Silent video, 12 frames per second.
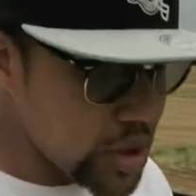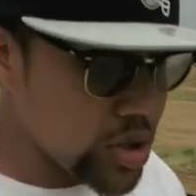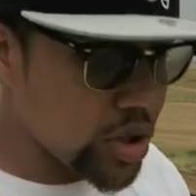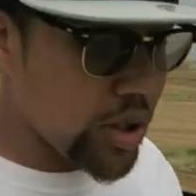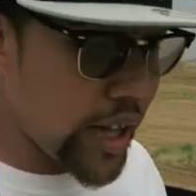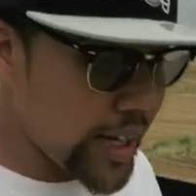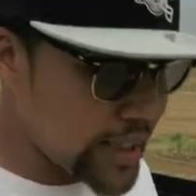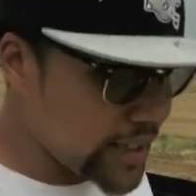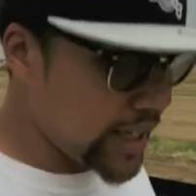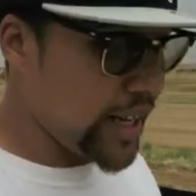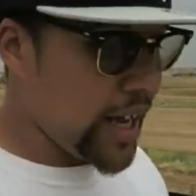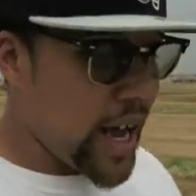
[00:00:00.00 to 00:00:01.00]
So like I
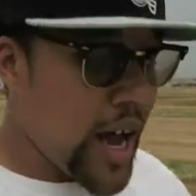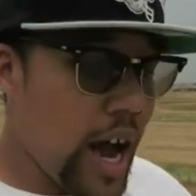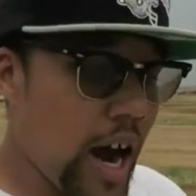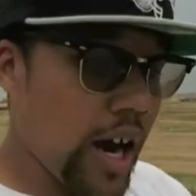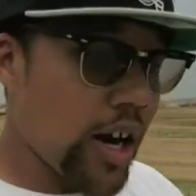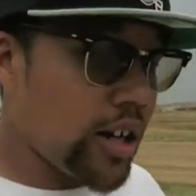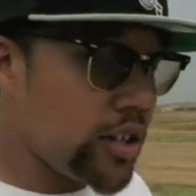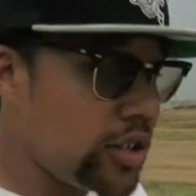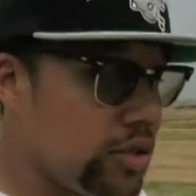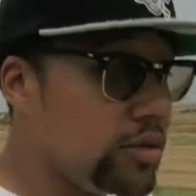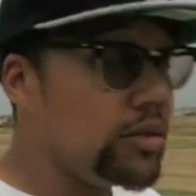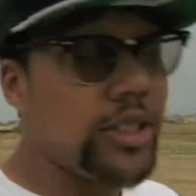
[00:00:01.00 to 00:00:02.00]
said, I urge
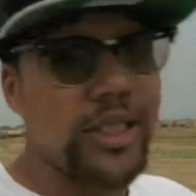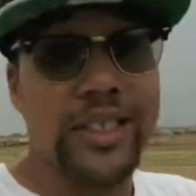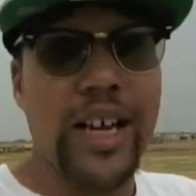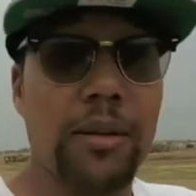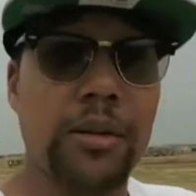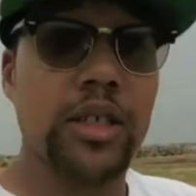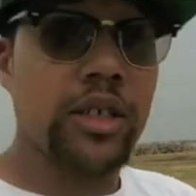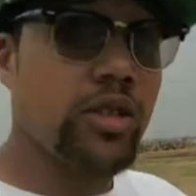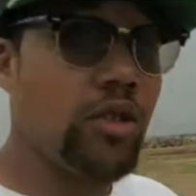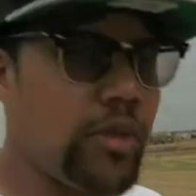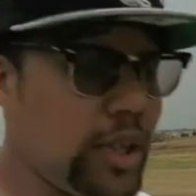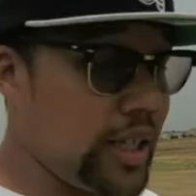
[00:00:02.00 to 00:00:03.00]
you to stop
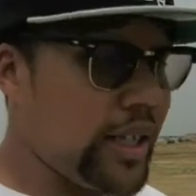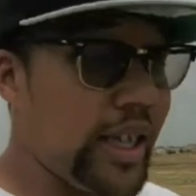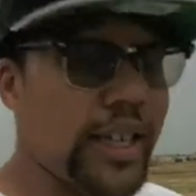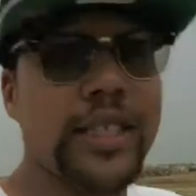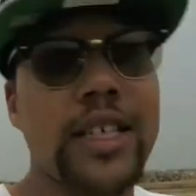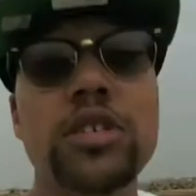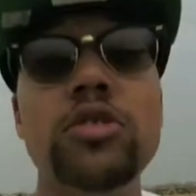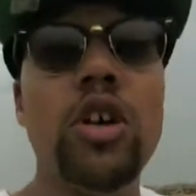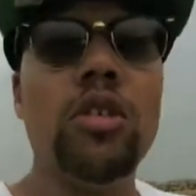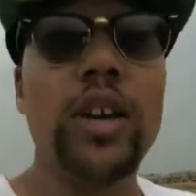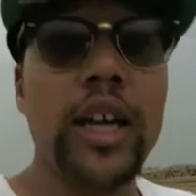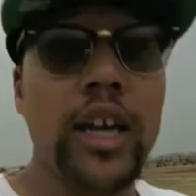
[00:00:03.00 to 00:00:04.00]
consuming things that you
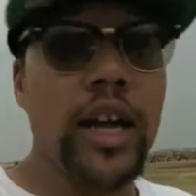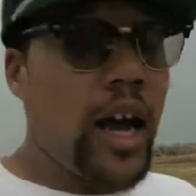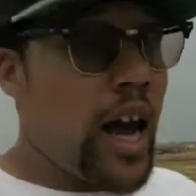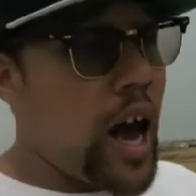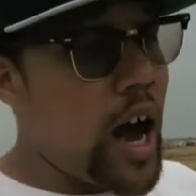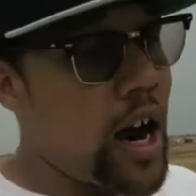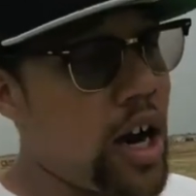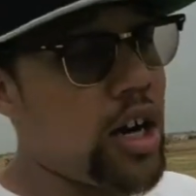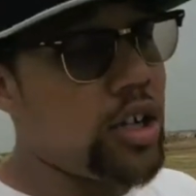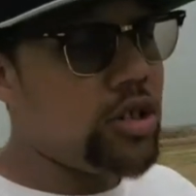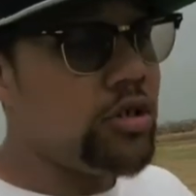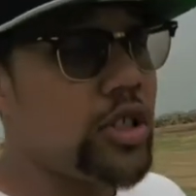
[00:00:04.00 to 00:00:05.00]
don't need. I
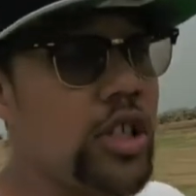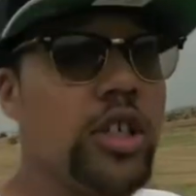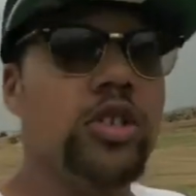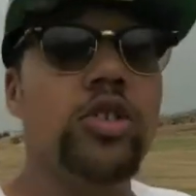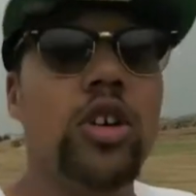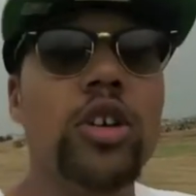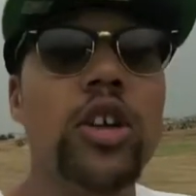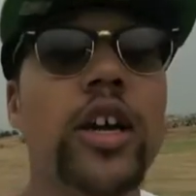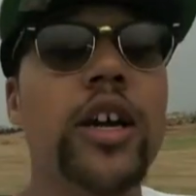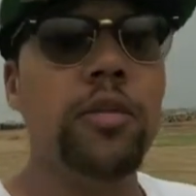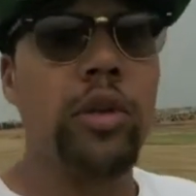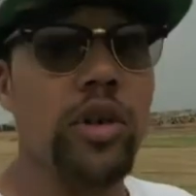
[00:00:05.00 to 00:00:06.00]
urge you to control your
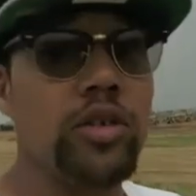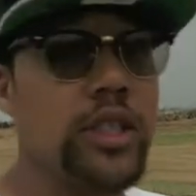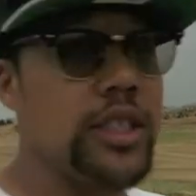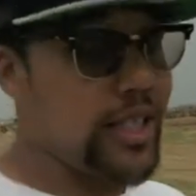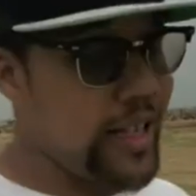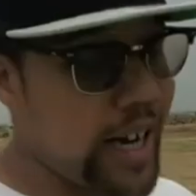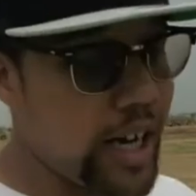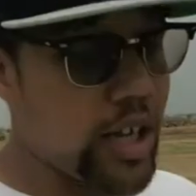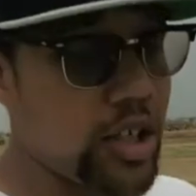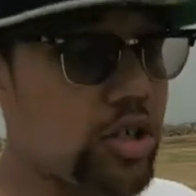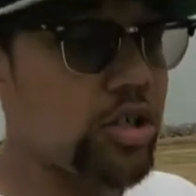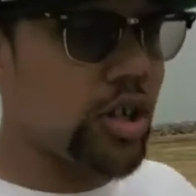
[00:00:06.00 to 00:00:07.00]
impulses and I
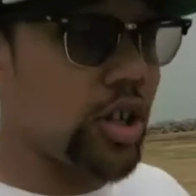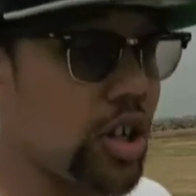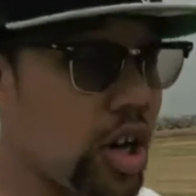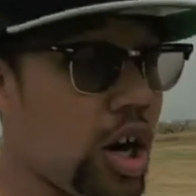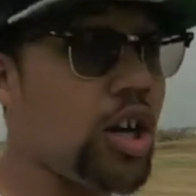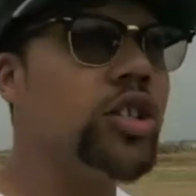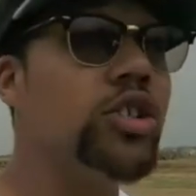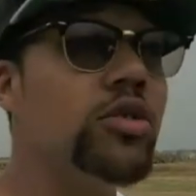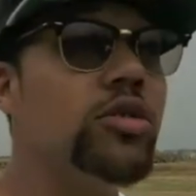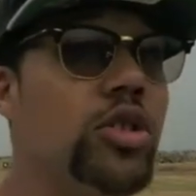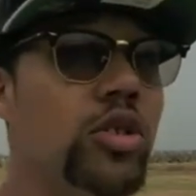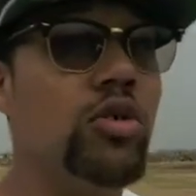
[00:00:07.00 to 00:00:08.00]
urge
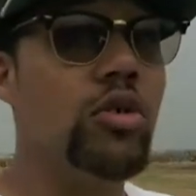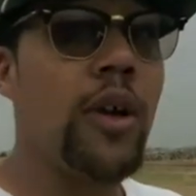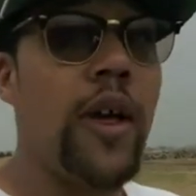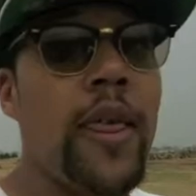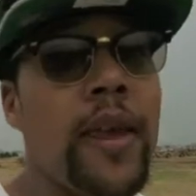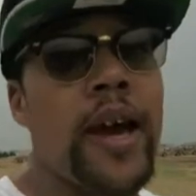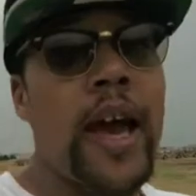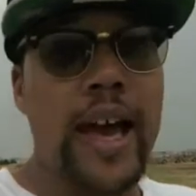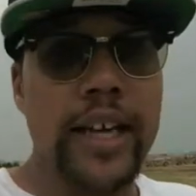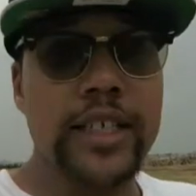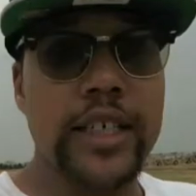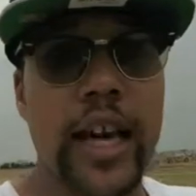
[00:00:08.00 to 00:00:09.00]
you to
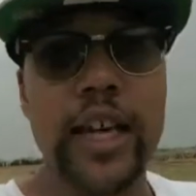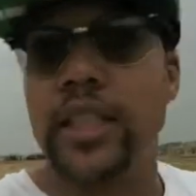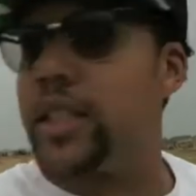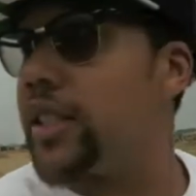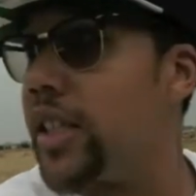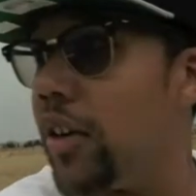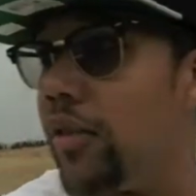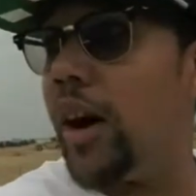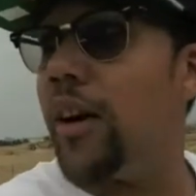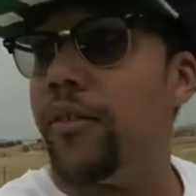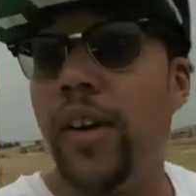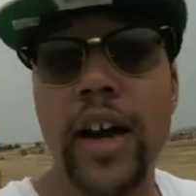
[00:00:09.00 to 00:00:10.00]
educate yourself
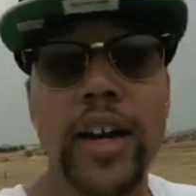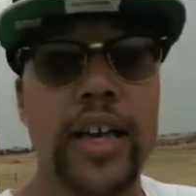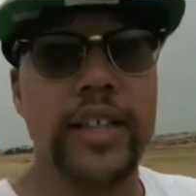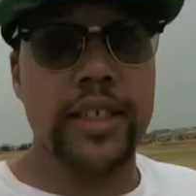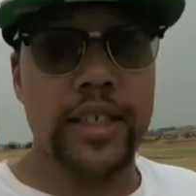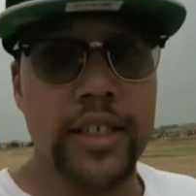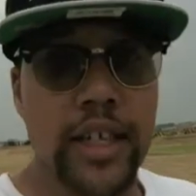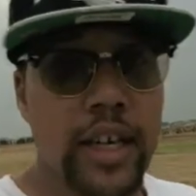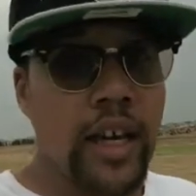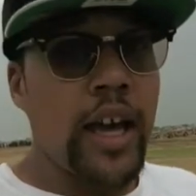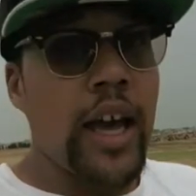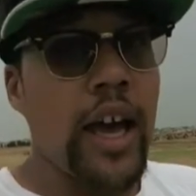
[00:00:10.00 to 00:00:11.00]
on finances.
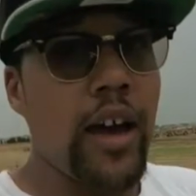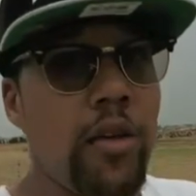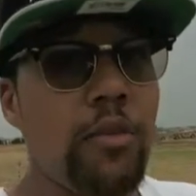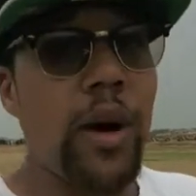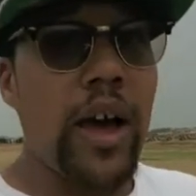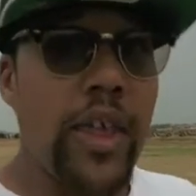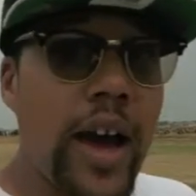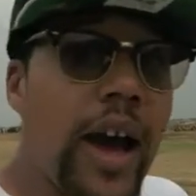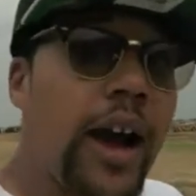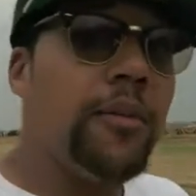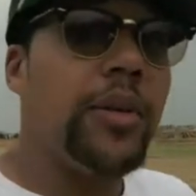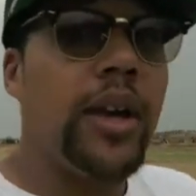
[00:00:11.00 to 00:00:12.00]
And by
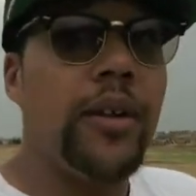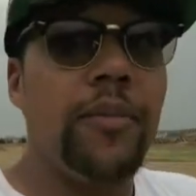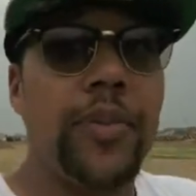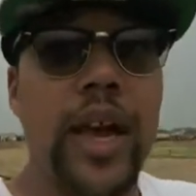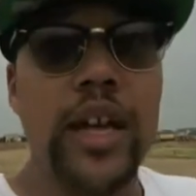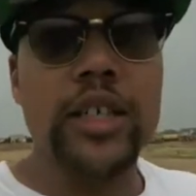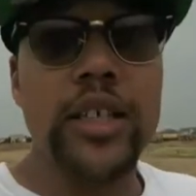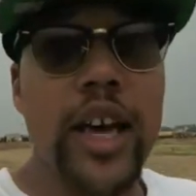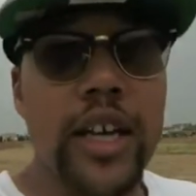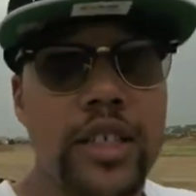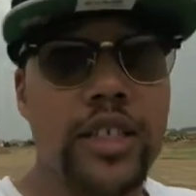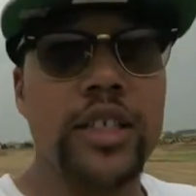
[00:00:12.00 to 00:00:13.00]
that I mean
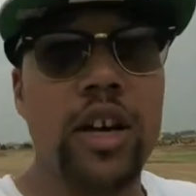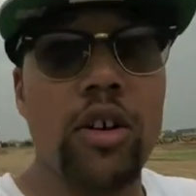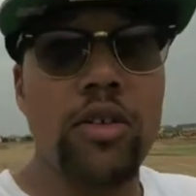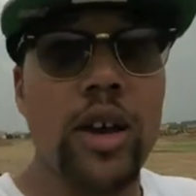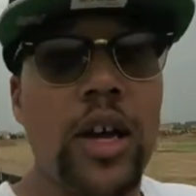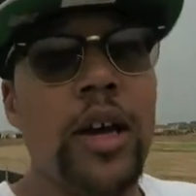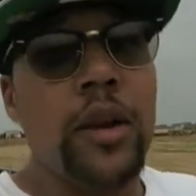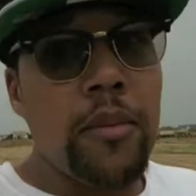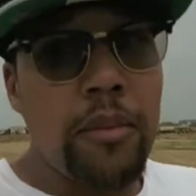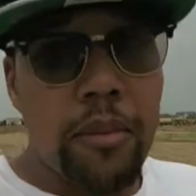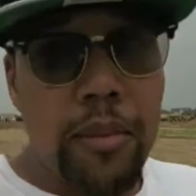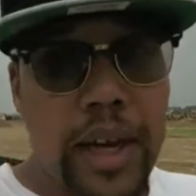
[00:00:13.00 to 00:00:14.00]
educate yourself
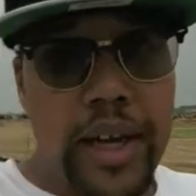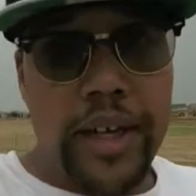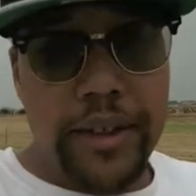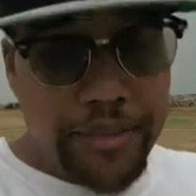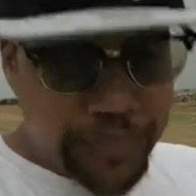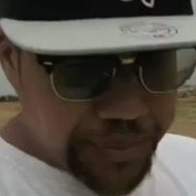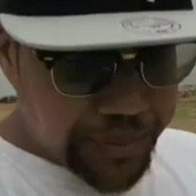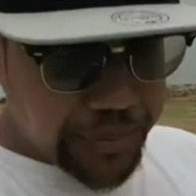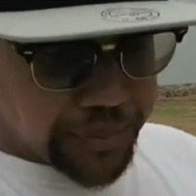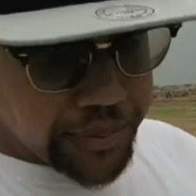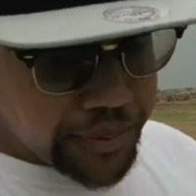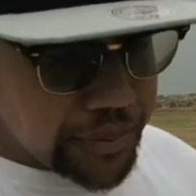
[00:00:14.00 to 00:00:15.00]
meaning
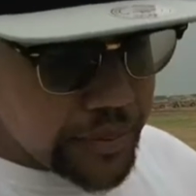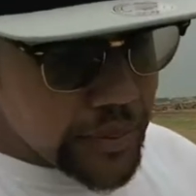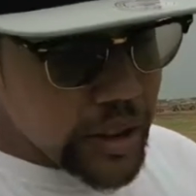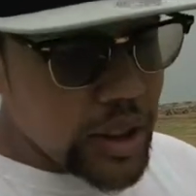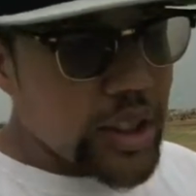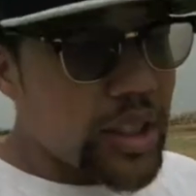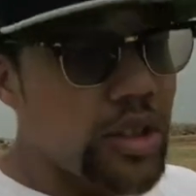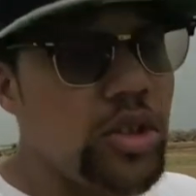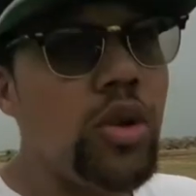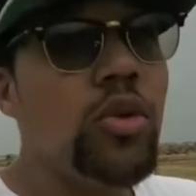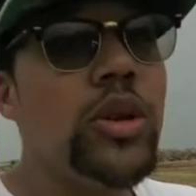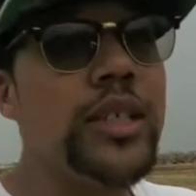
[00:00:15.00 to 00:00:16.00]

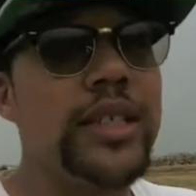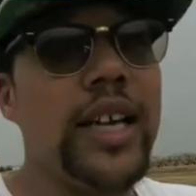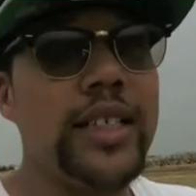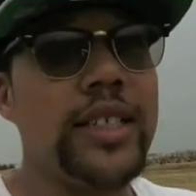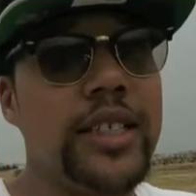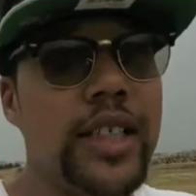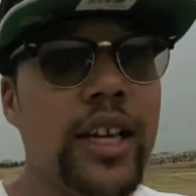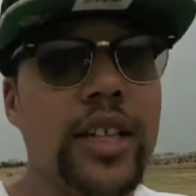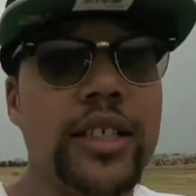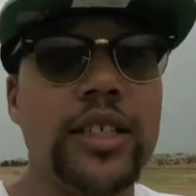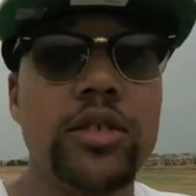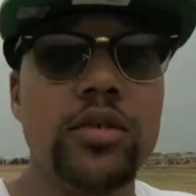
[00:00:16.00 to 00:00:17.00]
do what's
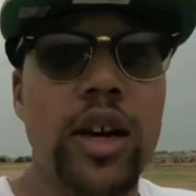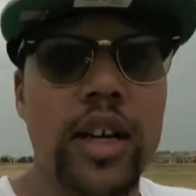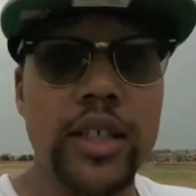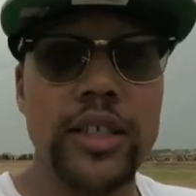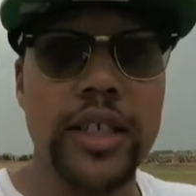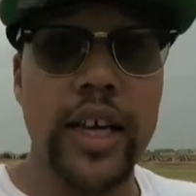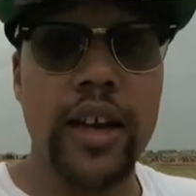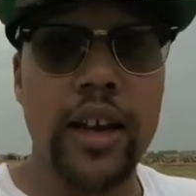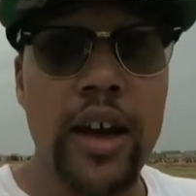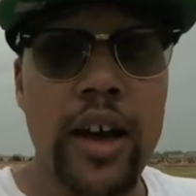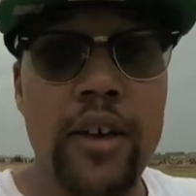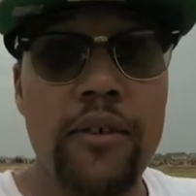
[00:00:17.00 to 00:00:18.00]
necessary to understand
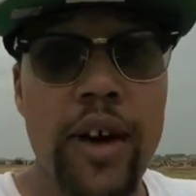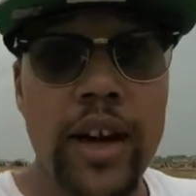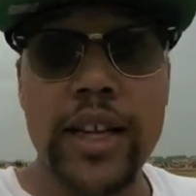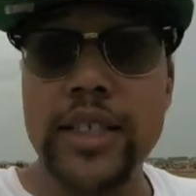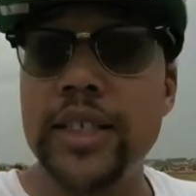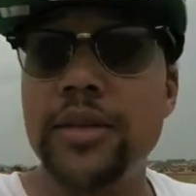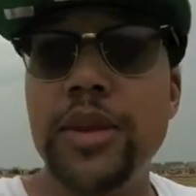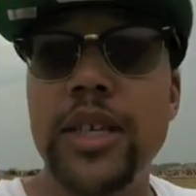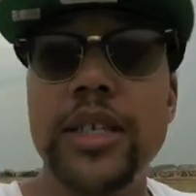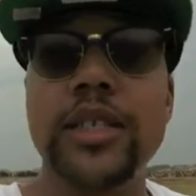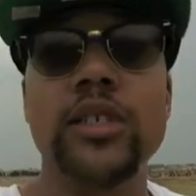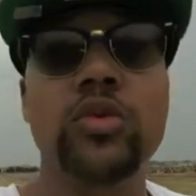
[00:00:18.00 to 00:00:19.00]
finances
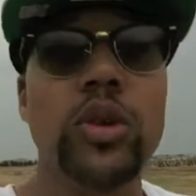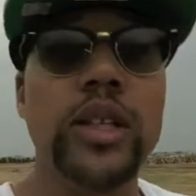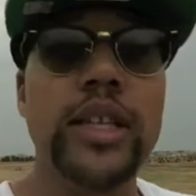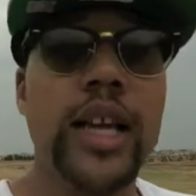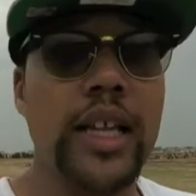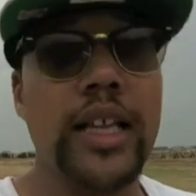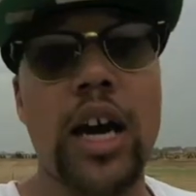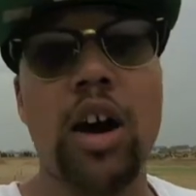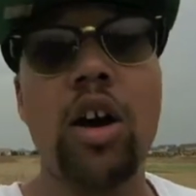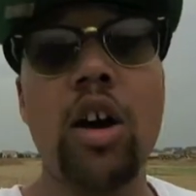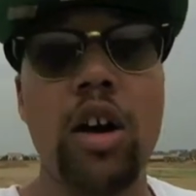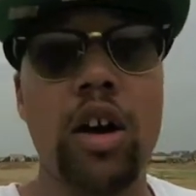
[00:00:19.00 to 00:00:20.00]
because it's really not that
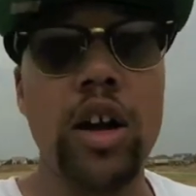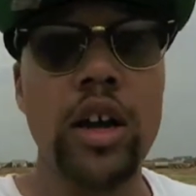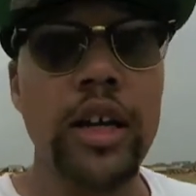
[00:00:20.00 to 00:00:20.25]
hard.